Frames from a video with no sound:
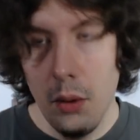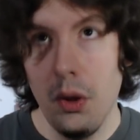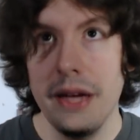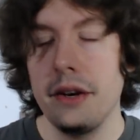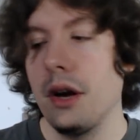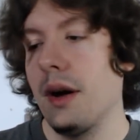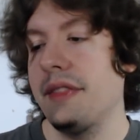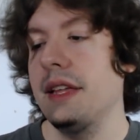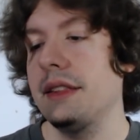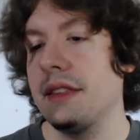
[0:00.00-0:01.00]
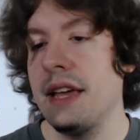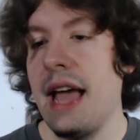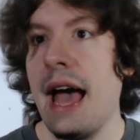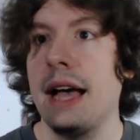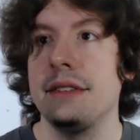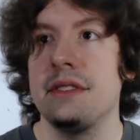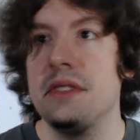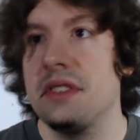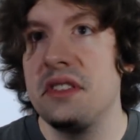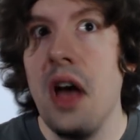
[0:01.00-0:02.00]
Well, I don't know. I think that they add
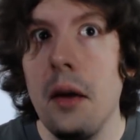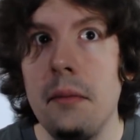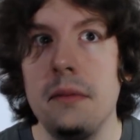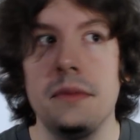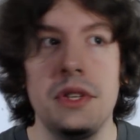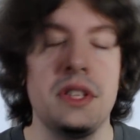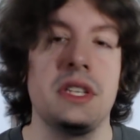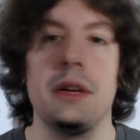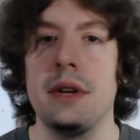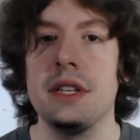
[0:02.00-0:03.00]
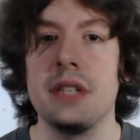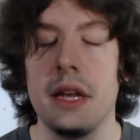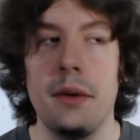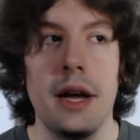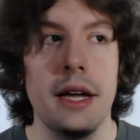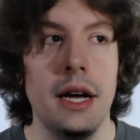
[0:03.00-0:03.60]
some to the series anyway.